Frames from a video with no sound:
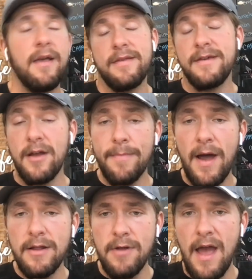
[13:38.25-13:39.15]
See how your
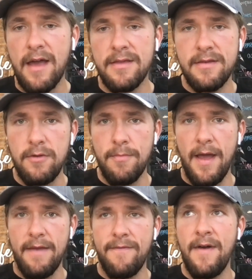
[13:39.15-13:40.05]
body reacts. You
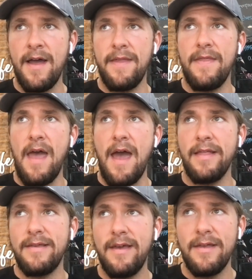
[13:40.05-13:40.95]
might find that
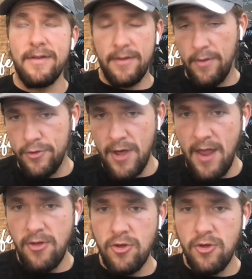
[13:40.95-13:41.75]
there's no change.